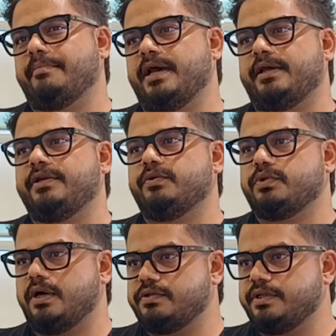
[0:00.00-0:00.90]
back in
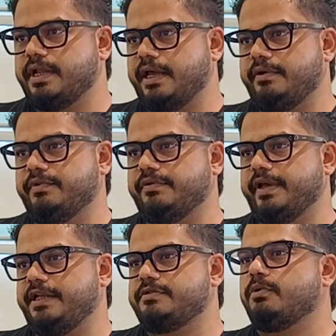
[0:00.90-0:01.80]
2009 with a
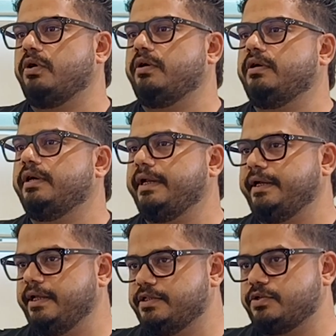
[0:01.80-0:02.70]
very small
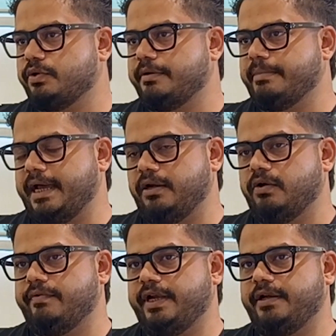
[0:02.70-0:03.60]
retail store in
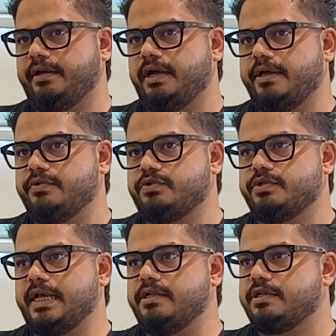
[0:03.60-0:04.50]
Bangalore, wherein I used to
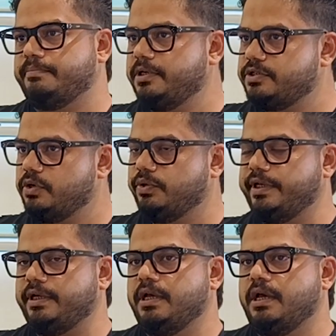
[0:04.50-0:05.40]
sell surplus
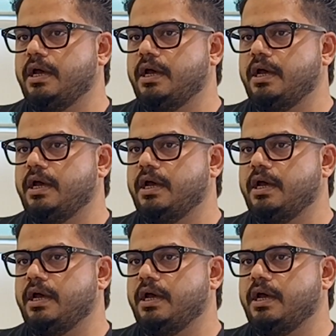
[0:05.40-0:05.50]
clothing.